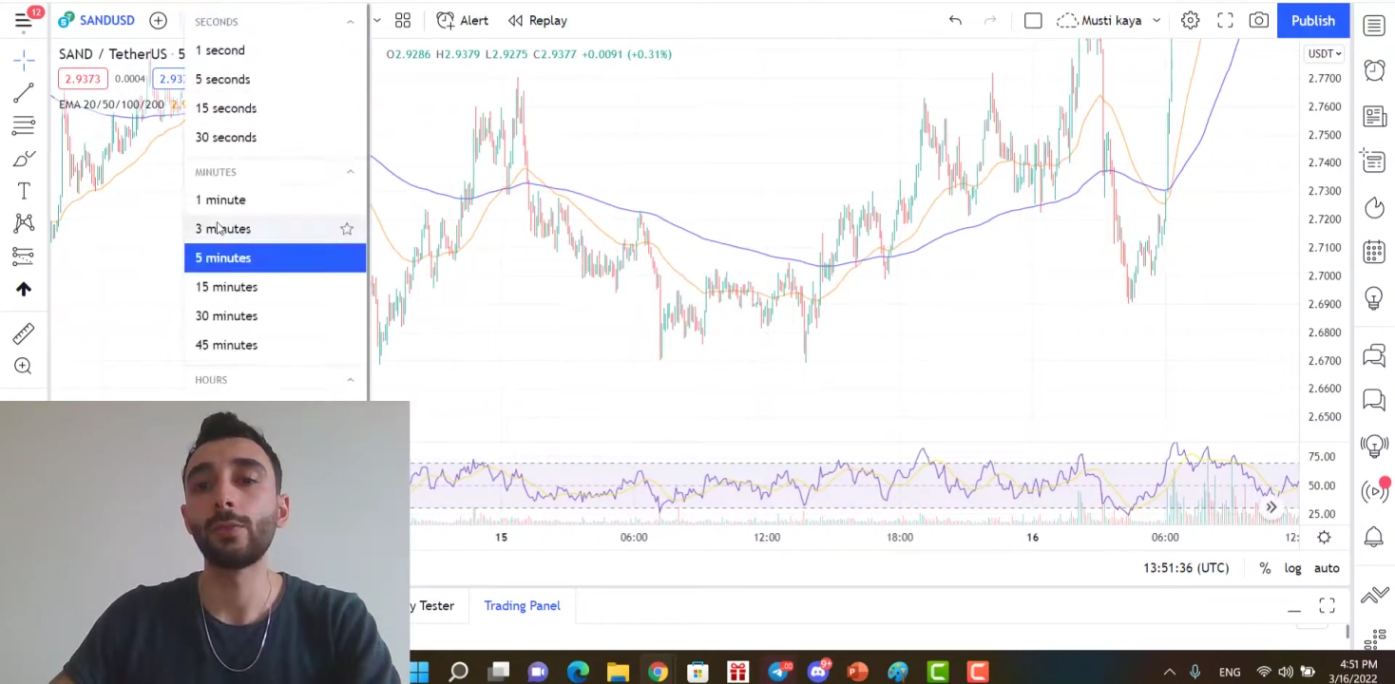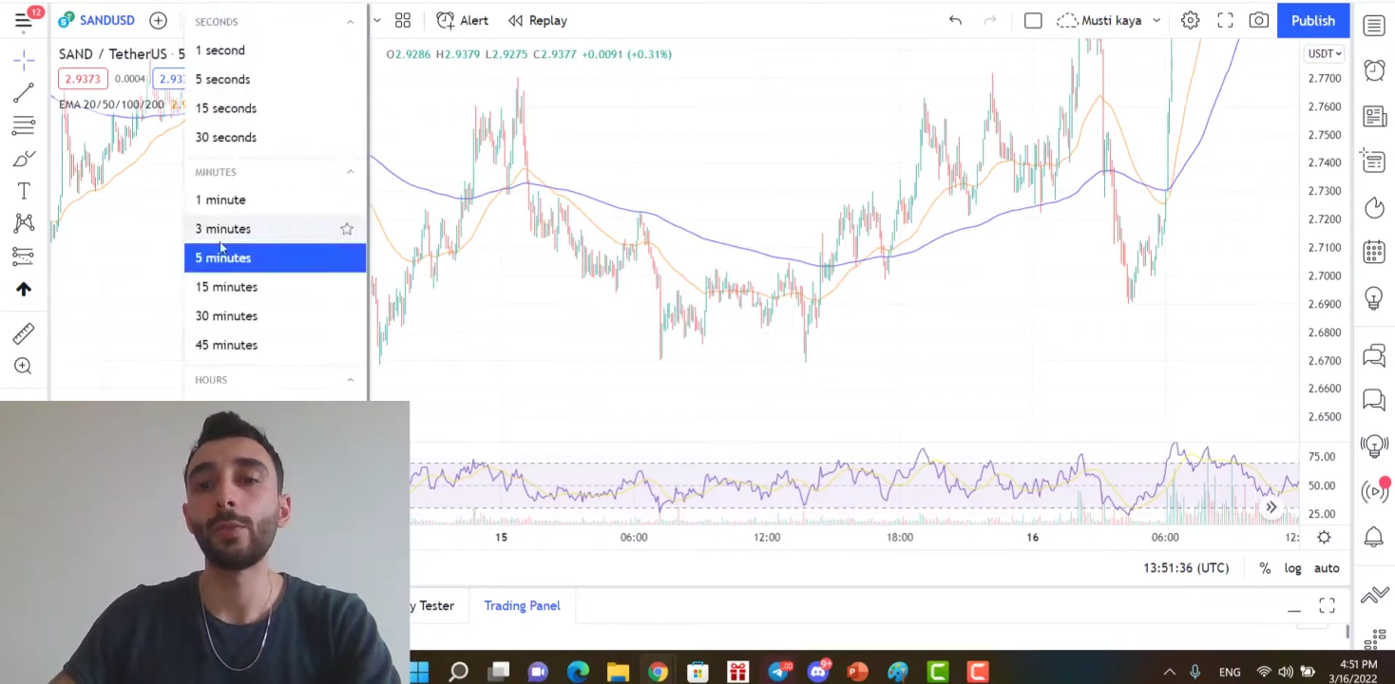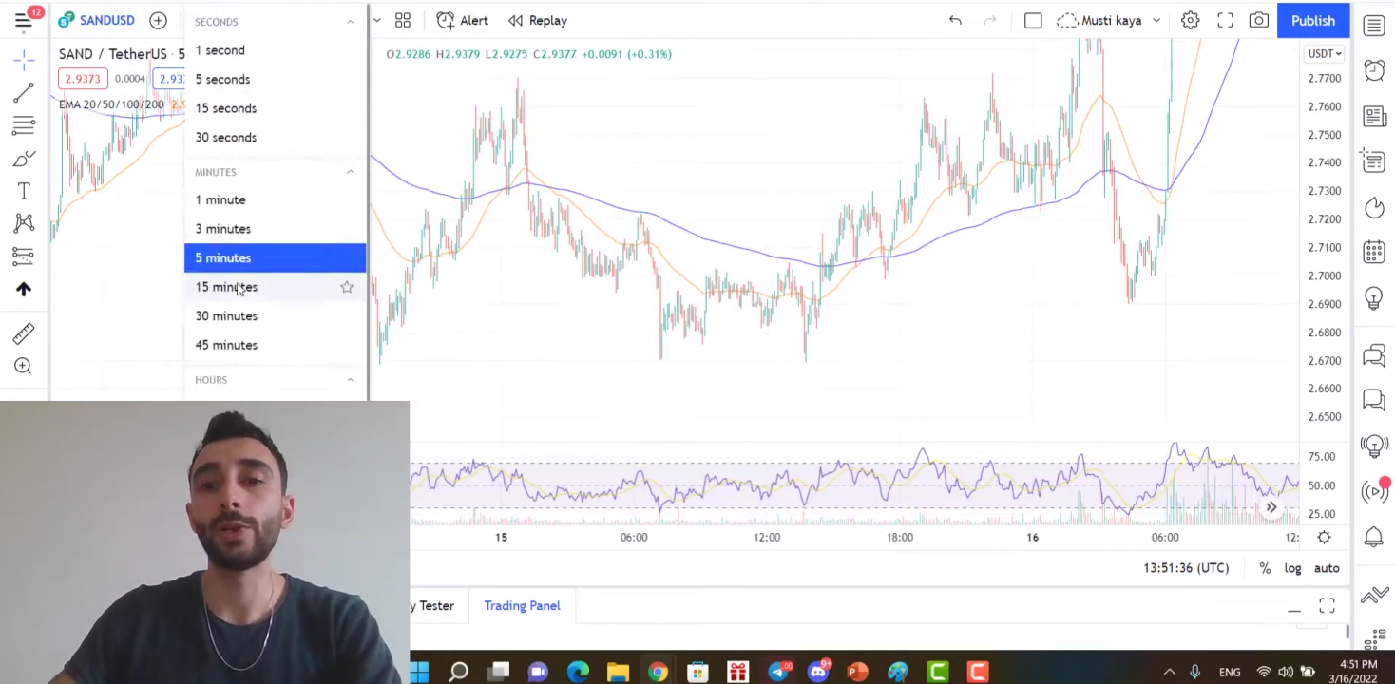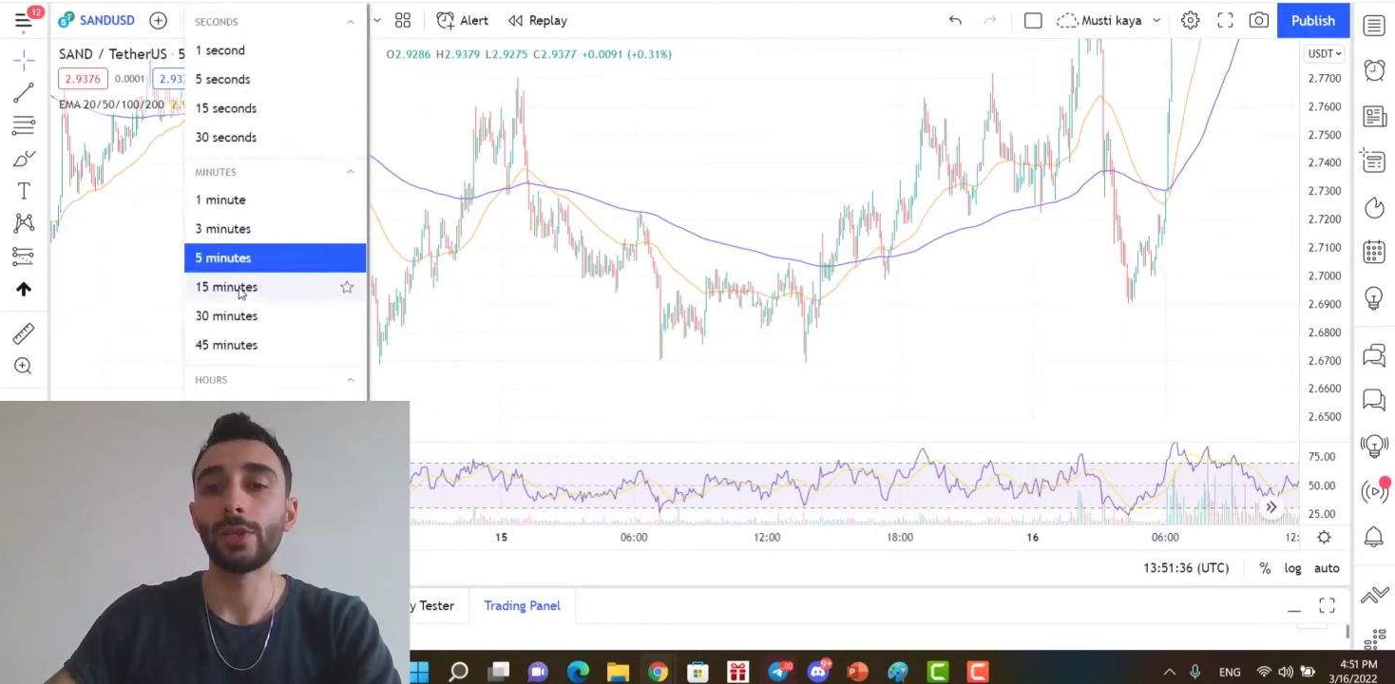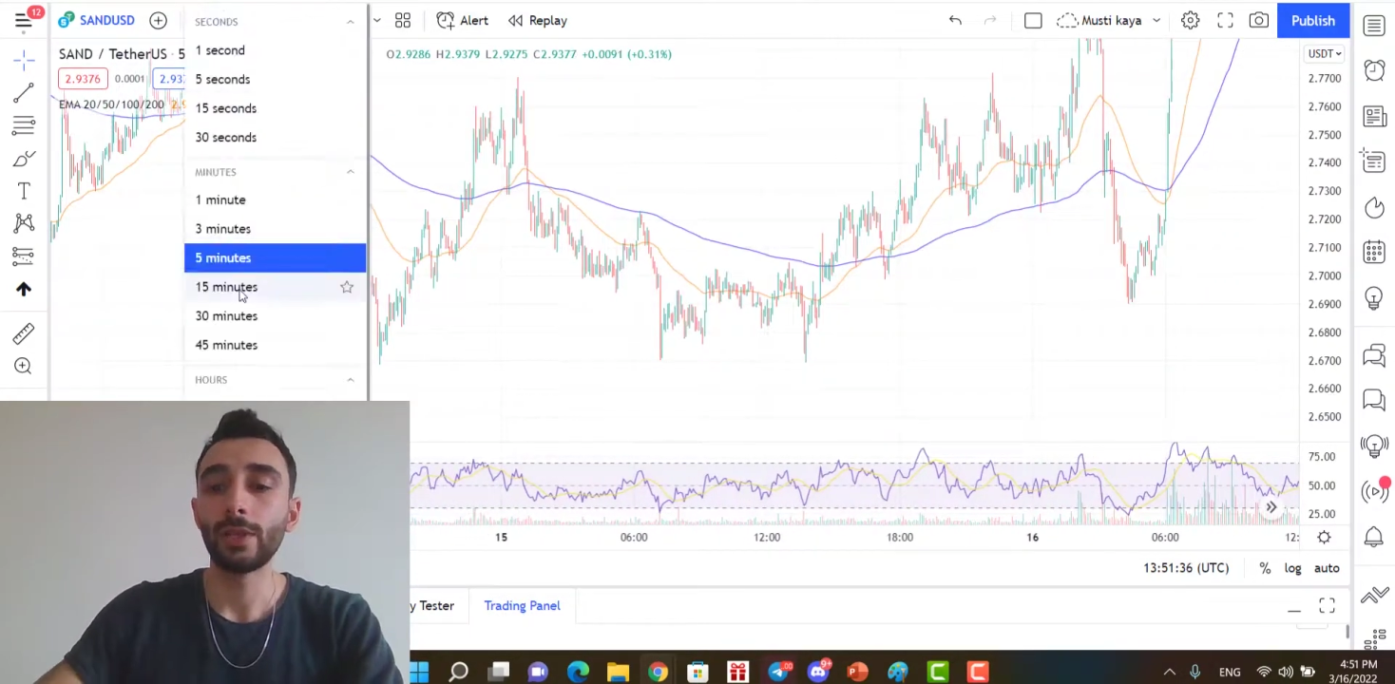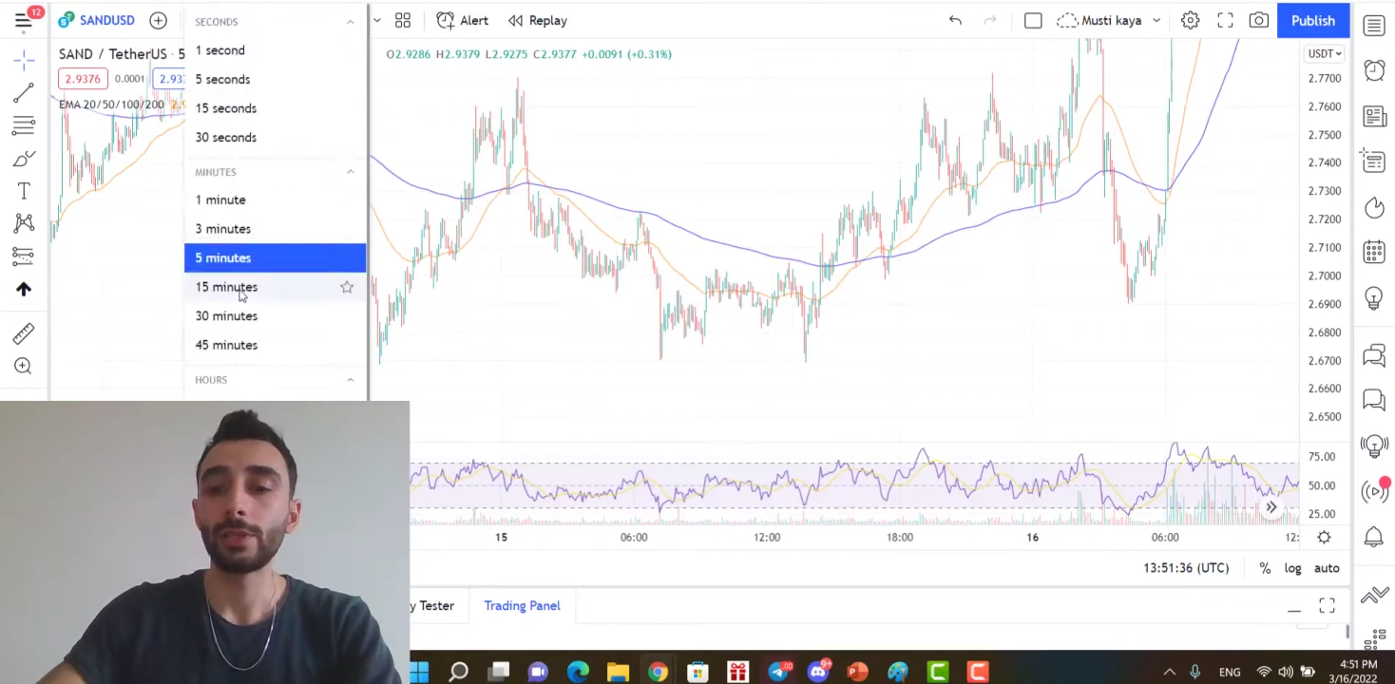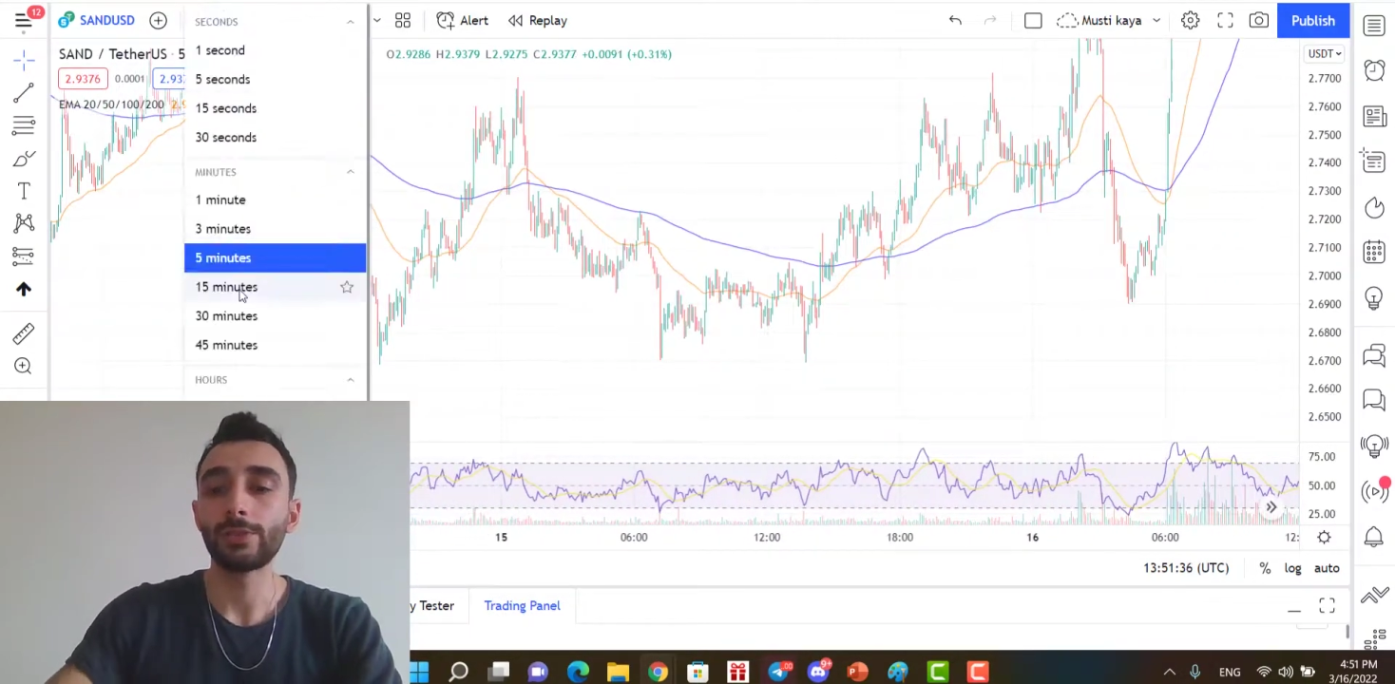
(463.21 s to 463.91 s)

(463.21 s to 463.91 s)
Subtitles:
win